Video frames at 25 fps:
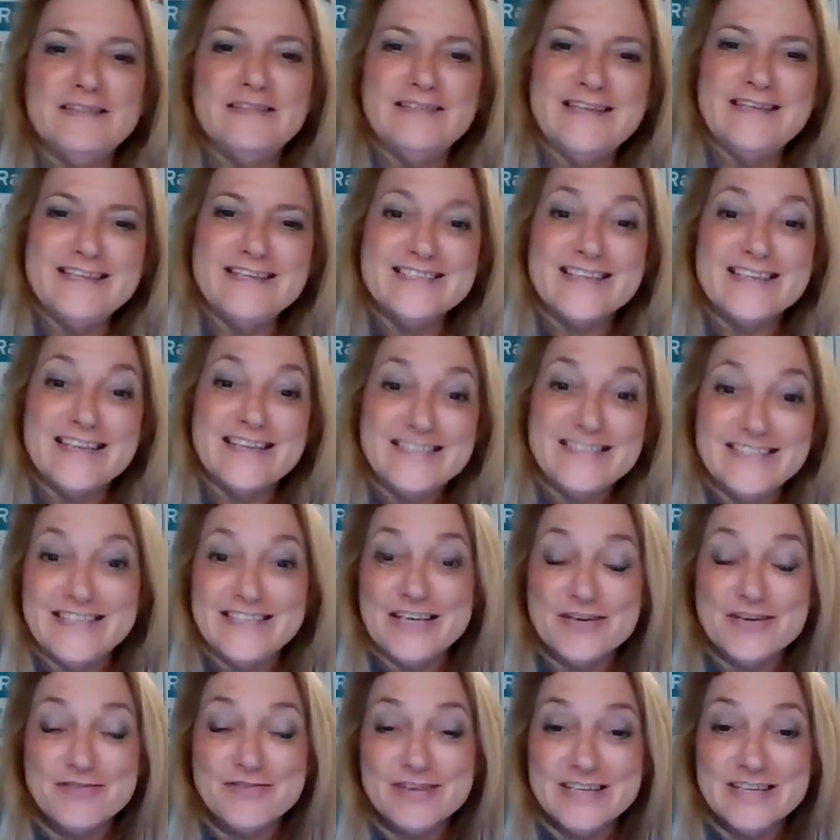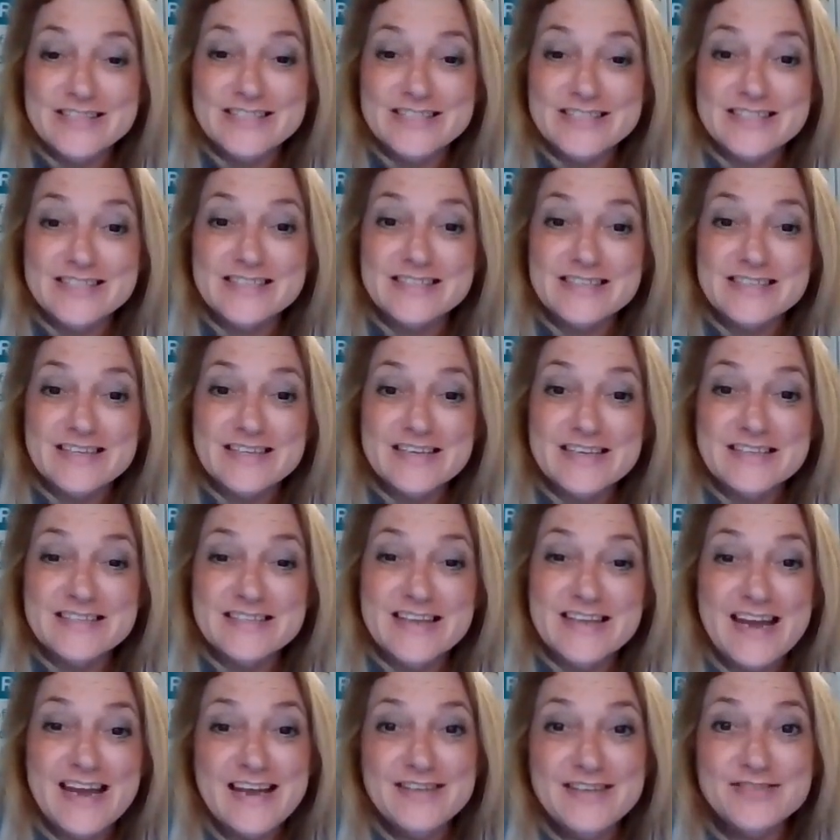inside secrets
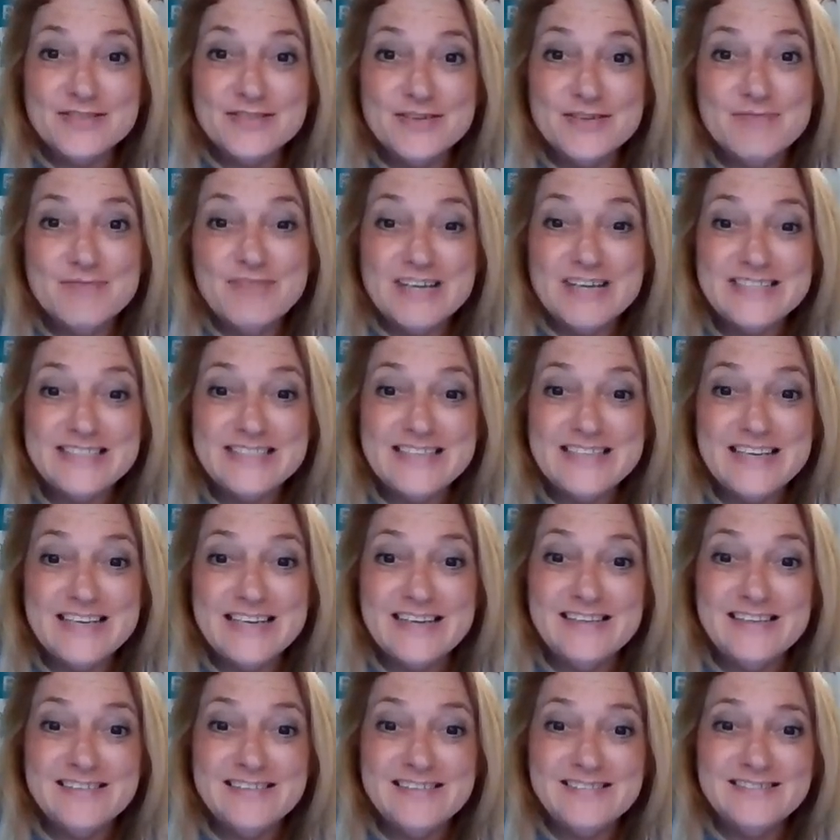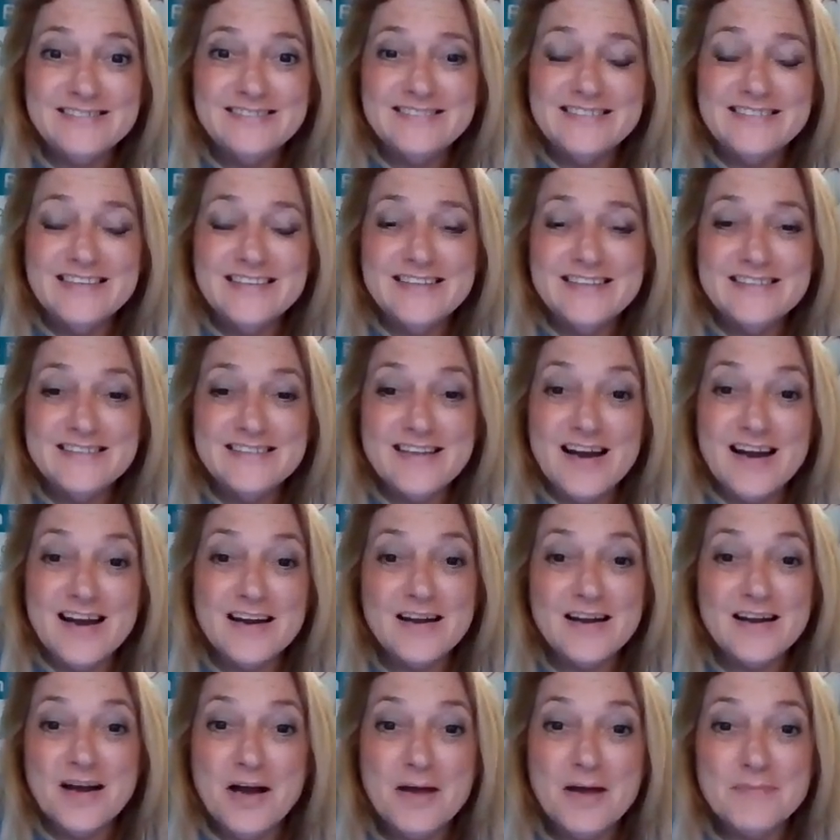to
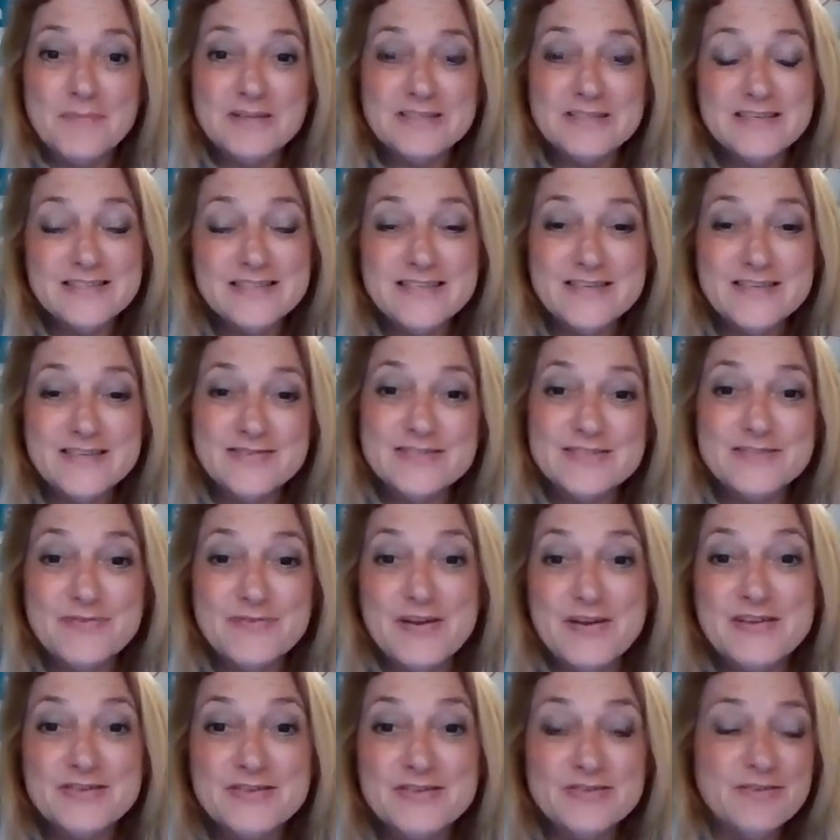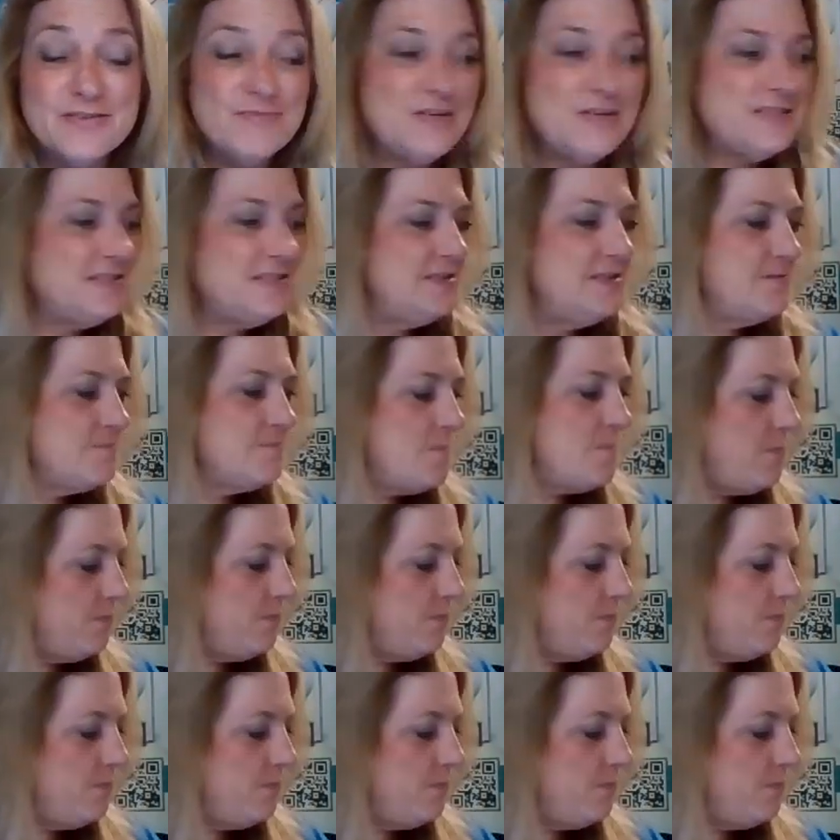angelinvesting.com, inside secrets of angel investing.